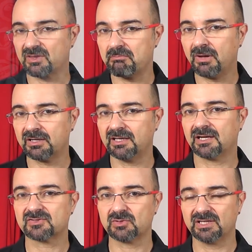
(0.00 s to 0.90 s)
the money
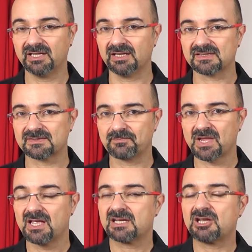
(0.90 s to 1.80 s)
actually is.
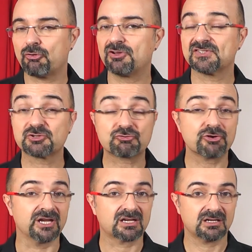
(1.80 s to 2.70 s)
Now there is a
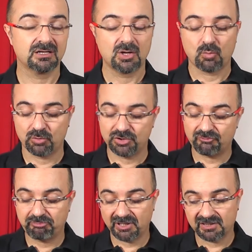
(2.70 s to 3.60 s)
trick. When you
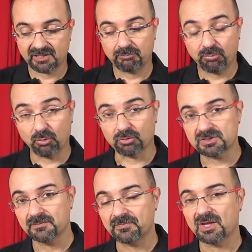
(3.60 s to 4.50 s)
build a board,
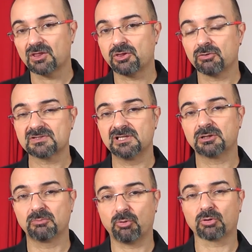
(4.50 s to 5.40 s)
those
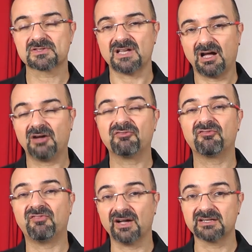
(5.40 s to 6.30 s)
little boards are
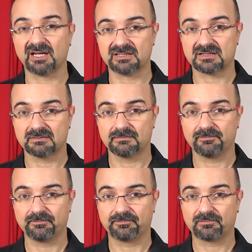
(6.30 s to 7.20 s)
finite.
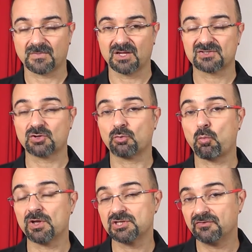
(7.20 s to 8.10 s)
So
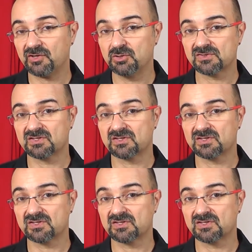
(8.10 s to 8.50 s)
when you've used